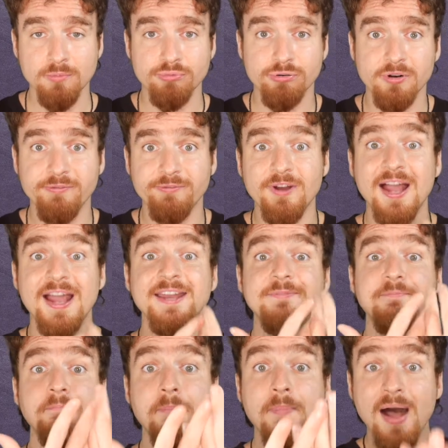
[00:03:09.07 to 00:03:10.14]

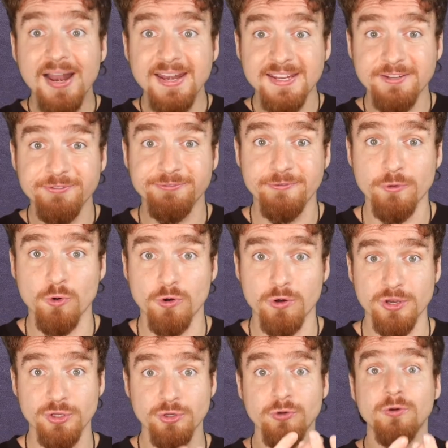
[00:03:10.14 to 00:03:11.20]
provide money
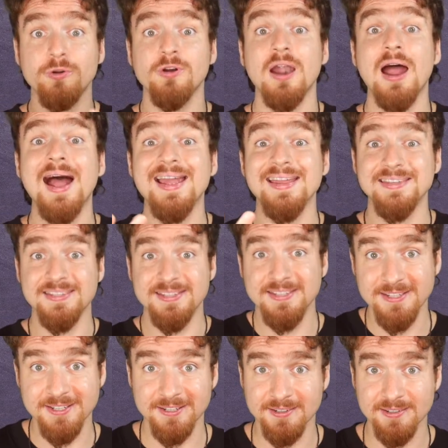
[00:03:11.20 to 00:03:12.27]
for your
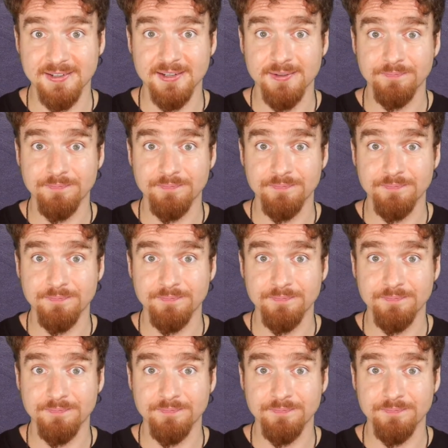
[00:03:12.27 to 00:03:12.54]
idea.